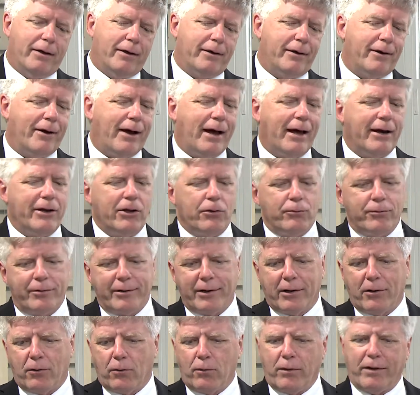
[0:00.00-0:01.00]
you know, how do you
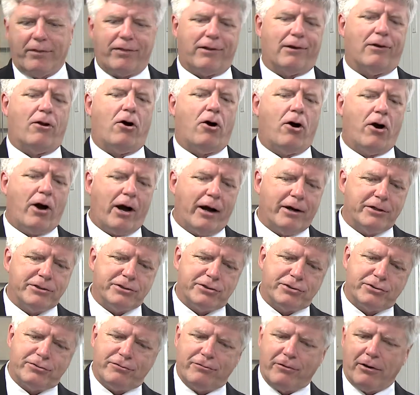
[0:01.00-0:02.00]
deal with large,